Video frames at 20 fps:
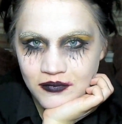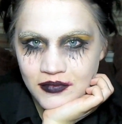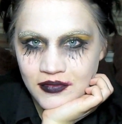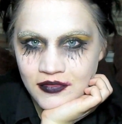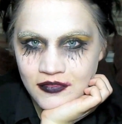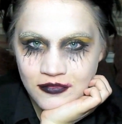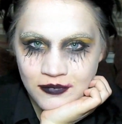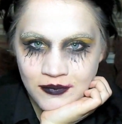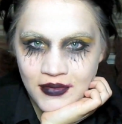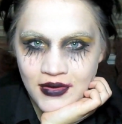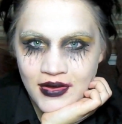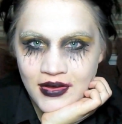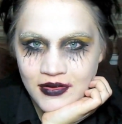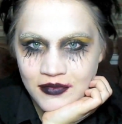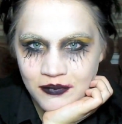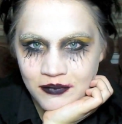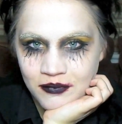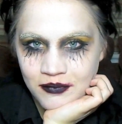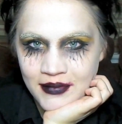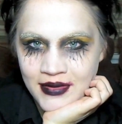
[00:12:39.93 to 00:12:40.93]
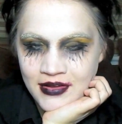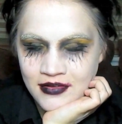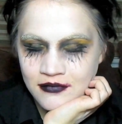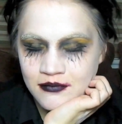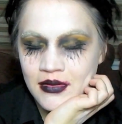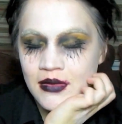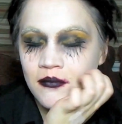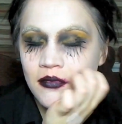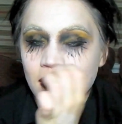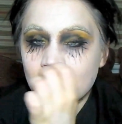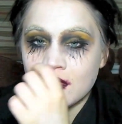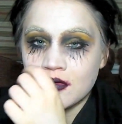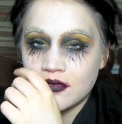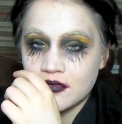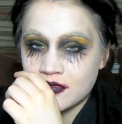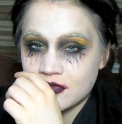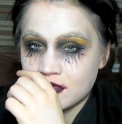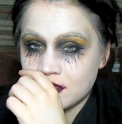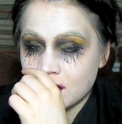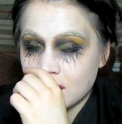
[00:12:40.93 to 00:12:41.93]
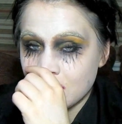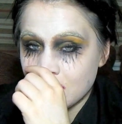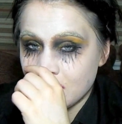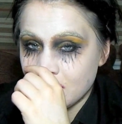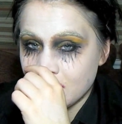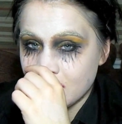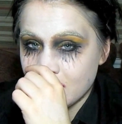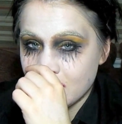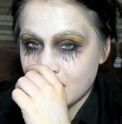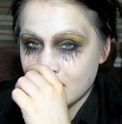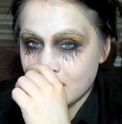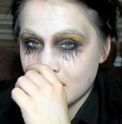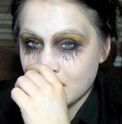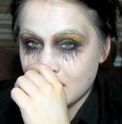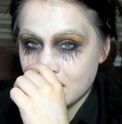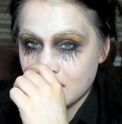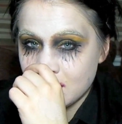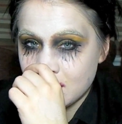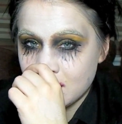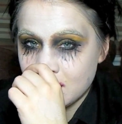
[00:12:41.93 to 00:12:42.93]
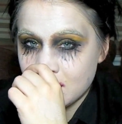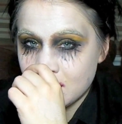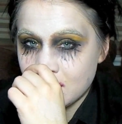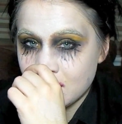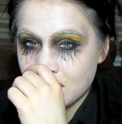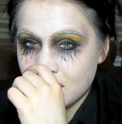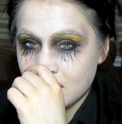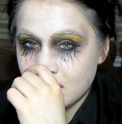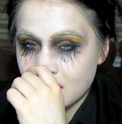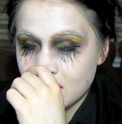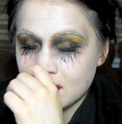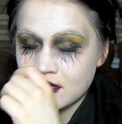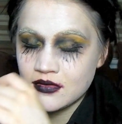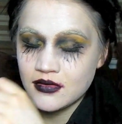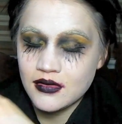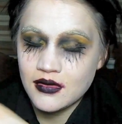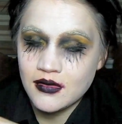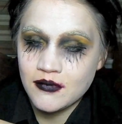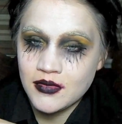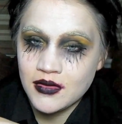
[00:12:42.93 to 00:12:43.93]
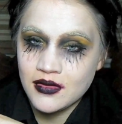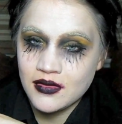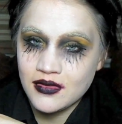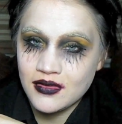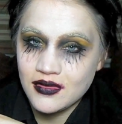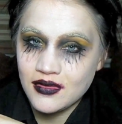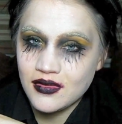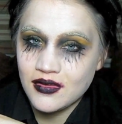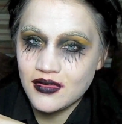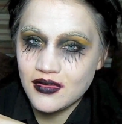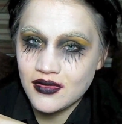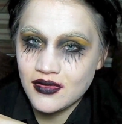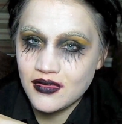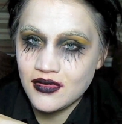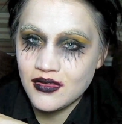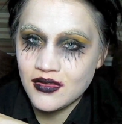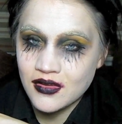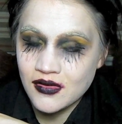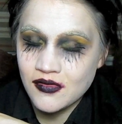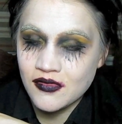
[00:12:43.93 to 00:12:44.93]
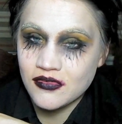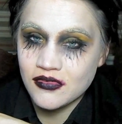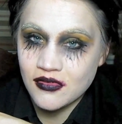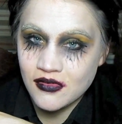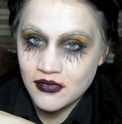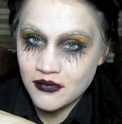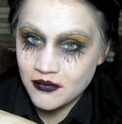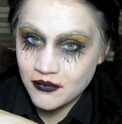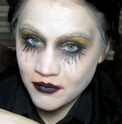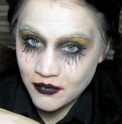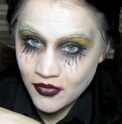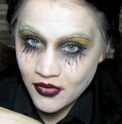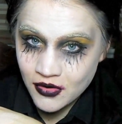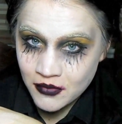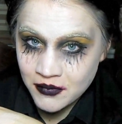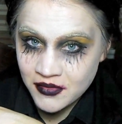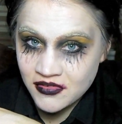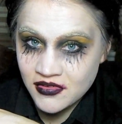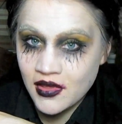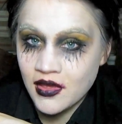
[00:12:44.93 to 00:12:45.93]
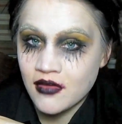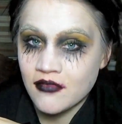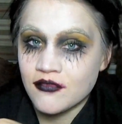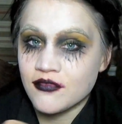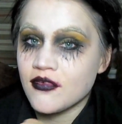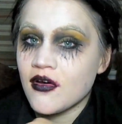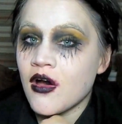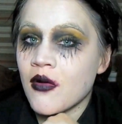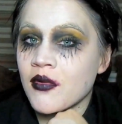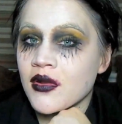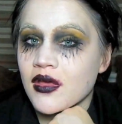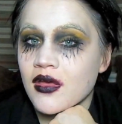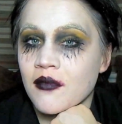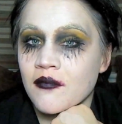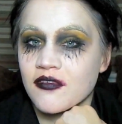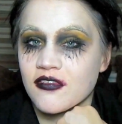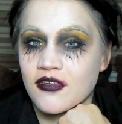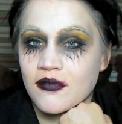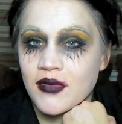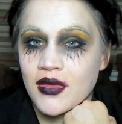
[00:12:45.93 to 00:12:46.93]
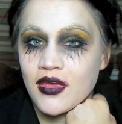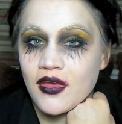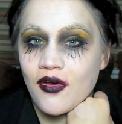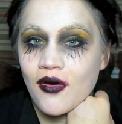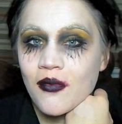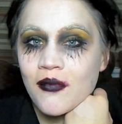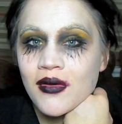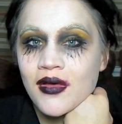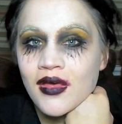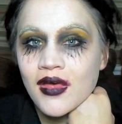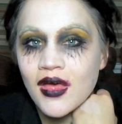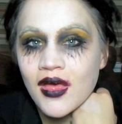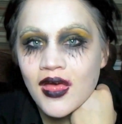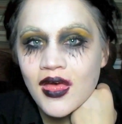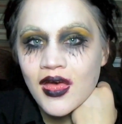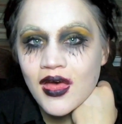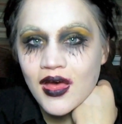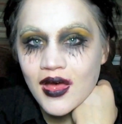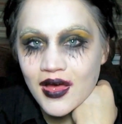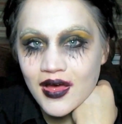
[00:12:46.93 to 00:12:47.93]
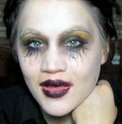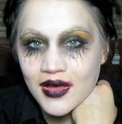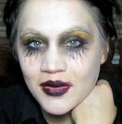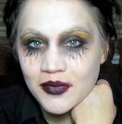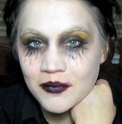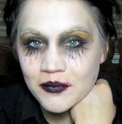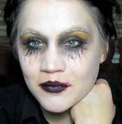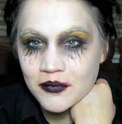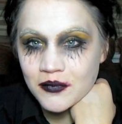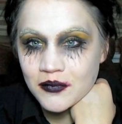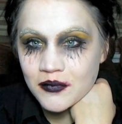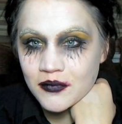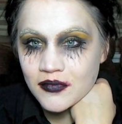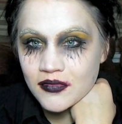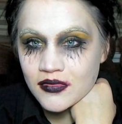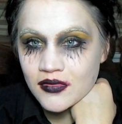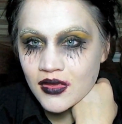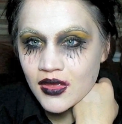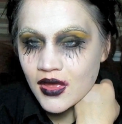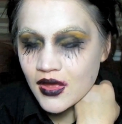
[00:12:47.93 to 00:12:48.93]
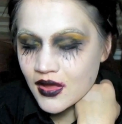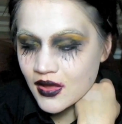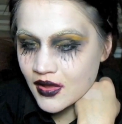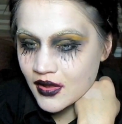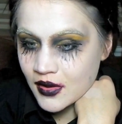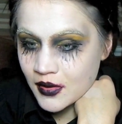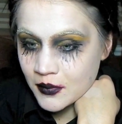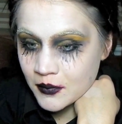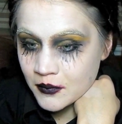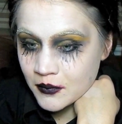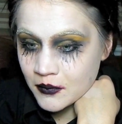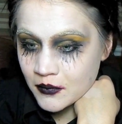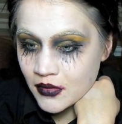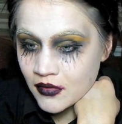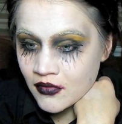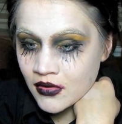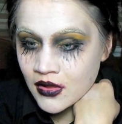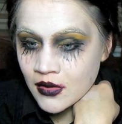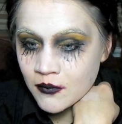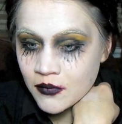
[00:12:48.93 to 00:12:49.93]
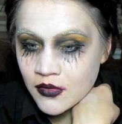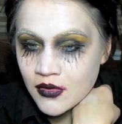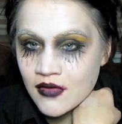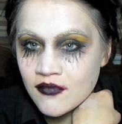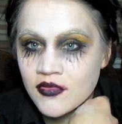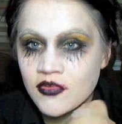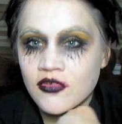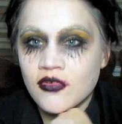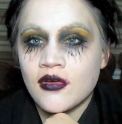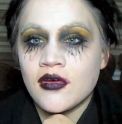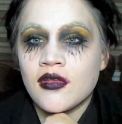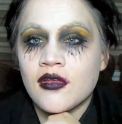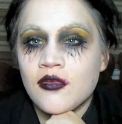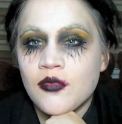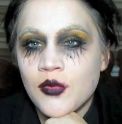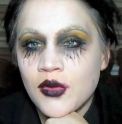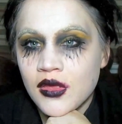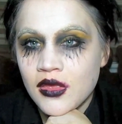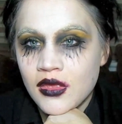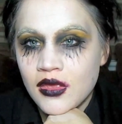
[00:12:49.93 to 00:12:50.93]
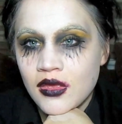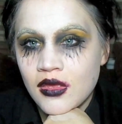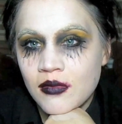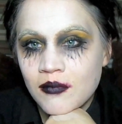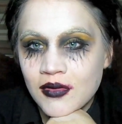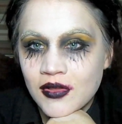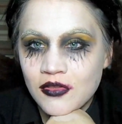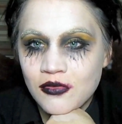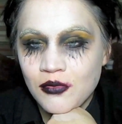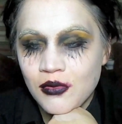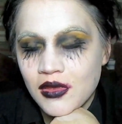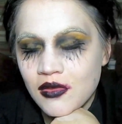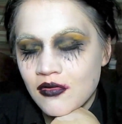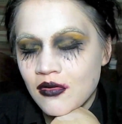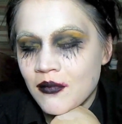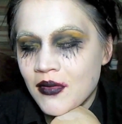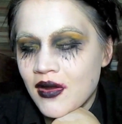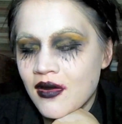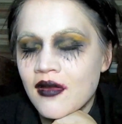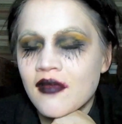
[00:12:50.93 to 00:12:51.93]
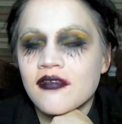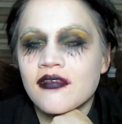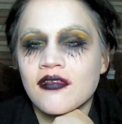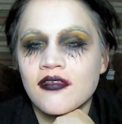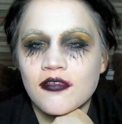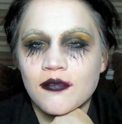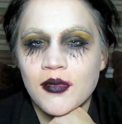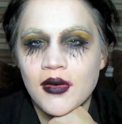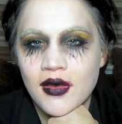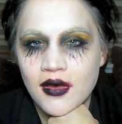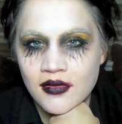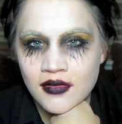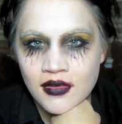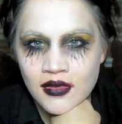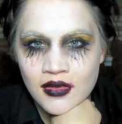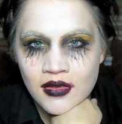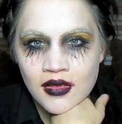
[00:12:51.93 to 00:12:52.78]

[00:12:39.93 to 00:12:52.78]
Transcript: inspired band member look, so yeah, I mean, you know, it's got to be taken far when it comes to makeup. So yeah, I really hope you have enjoyed my Twiggy Ramirez inspired